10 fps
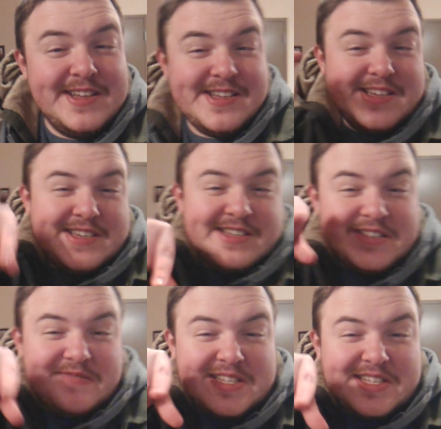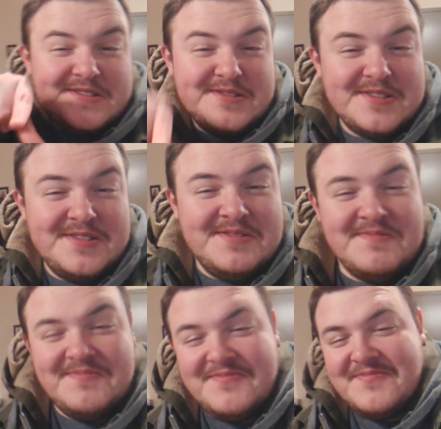Like his
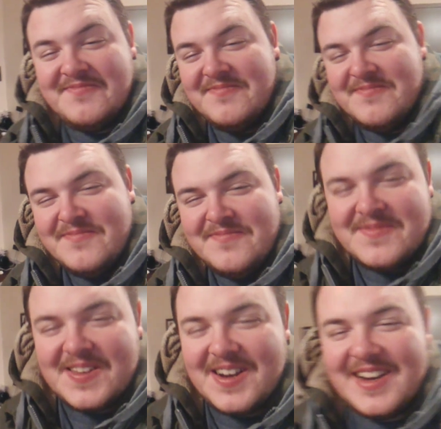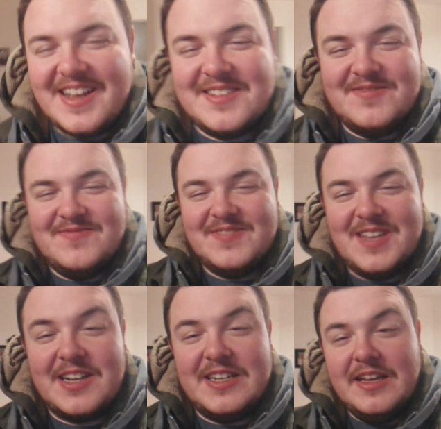videos. Alright,
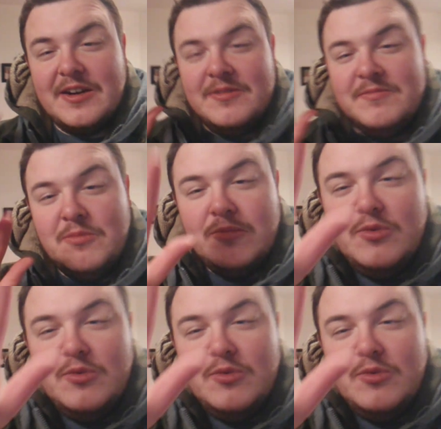guys. Talk to you